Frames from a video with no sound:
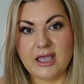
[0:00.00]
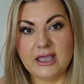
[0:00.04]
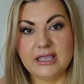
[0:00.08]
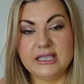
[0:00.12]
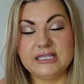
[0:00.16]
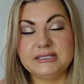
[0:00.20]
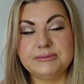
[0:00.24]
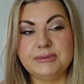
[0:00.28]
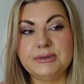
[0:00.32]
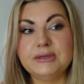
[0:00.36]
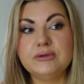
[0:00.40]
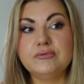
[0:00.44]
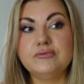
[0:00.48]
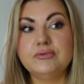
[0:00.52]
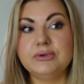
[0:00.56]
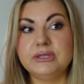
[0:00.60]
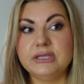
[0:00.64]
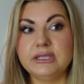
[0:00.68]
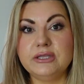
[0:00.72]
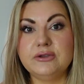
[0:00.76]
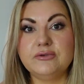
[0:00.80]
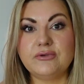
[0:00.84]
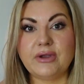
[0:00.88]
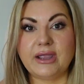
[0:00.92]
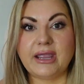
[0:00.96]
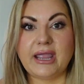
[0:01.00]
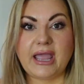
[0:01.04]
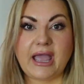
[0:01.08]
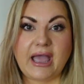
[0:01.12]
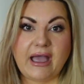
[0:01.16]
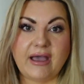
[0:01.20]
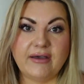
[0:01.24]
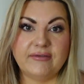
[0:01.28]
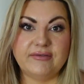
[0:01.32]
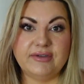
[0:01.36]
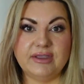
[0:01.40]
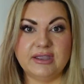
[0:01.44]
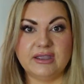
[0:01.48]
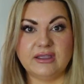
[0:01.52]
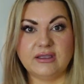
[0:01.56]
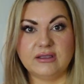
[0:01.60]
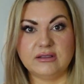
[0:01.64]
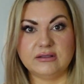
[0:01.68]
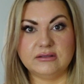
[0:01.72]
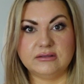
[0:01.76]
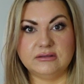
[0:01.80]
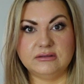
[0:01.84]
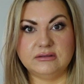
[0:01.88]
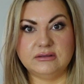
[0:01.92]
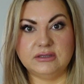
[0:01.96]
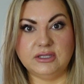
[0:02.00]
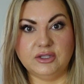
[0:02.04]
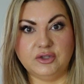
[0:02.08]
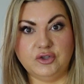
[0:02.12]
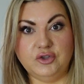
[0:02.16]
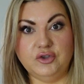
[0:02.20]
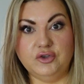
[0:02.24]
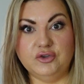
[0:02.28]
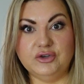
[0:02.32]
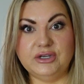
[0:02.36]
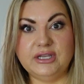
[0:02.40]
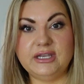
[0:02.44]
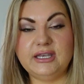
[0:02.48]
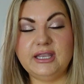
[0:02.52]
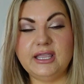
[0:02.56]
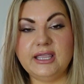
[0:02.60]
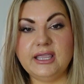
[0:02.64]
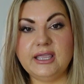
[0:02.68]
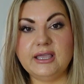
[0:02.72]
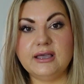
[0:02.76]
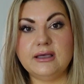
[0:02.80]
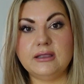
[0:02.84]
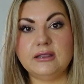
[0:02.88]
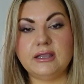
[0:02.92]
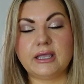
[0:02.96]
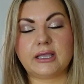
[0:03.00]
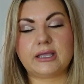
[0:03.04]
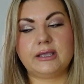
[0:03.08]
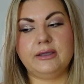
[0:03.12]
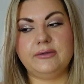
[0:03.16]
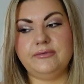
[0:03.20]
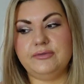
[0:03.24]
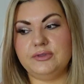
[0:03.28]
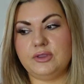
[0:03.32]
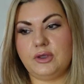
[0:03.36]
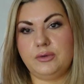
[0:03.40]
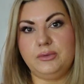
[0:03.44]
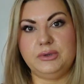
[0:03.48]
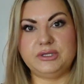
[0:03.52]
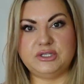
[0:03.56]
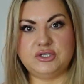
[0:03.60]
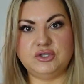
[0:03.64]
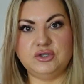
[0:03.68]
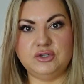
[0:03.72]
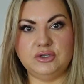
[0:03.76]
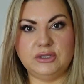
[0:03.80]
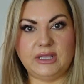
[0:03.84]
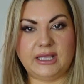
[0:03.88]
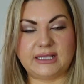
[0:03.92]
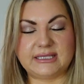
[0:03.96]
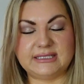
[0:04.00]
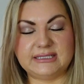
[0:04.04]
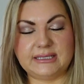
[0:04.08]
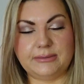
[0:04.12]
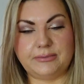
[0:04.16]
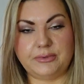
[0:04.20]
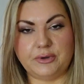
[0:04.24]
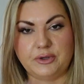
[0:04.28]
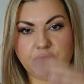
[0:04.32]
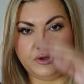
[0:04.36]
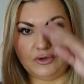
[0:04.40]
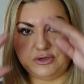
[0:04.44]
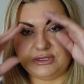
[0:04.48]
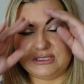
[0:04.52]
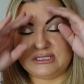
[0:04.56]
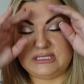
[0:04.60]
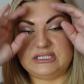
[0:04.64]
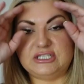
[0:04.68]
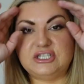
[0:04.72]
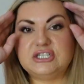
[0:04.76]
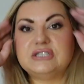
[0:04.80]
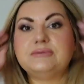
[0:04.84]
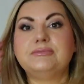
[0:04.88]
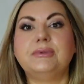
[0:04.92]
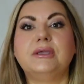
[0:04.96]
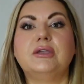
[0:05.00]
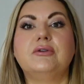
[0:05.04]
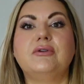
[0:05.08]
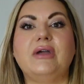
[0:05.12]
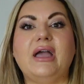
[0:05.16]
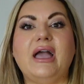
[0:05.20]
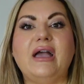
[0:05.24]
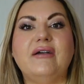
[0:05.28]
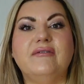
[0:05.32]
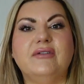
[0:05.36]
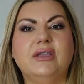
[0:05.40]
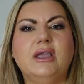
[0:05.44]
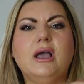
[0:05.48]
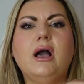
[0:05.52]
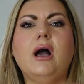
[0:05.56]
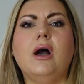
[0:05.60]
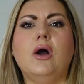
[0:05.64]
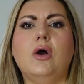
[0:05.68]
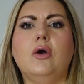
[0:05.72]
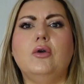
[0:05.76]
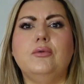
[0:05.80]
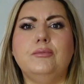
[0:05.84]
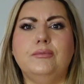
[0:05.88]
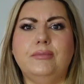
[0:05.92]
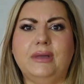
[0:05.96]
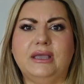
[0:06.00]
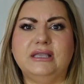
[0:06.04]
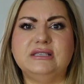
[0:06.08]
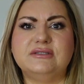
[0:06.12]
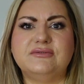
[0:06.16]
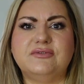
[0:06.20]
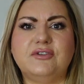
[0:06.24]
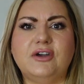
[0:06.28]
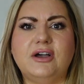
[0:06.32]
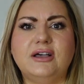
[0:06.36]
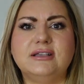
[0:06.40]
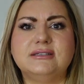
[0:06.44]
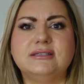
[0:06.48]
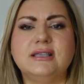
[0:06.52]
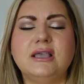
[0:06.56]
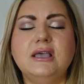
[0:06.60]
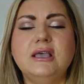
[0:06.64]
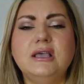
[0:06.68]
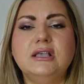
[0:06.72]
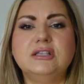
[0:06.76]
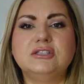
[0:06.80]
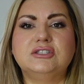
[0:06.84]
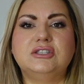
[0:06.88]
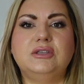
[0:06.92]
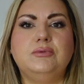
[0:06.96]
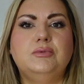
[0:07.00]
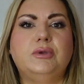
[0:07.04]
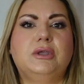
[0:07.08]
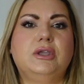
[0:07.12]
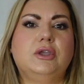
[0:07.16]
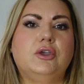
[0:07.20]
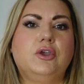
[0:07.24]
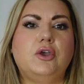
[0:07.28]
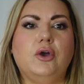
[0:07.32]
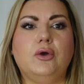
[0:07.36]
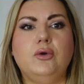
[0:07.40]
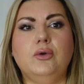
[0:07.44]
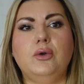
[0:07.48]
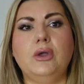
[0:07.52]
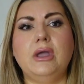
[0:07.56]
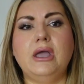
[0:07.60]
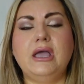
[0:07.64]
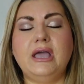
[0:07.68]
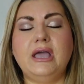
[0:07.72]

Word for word: It's been really great having the unit here, like even though we're two like separate units, it's just been great having a home base for us, so then we can go